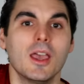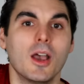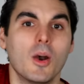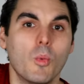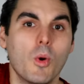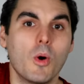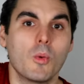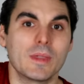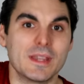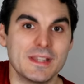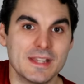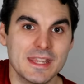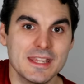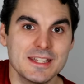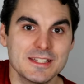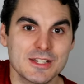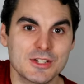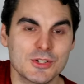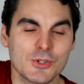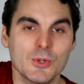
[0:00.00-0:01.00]
What we need
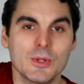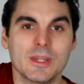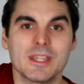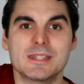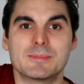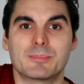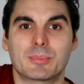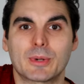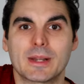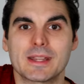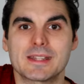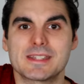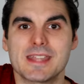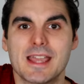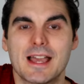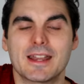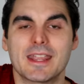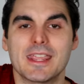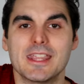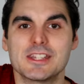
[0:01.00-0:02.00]
to do is break
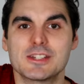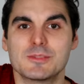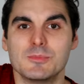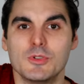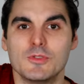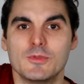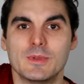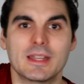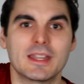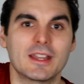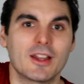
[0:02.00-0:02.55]
down each movement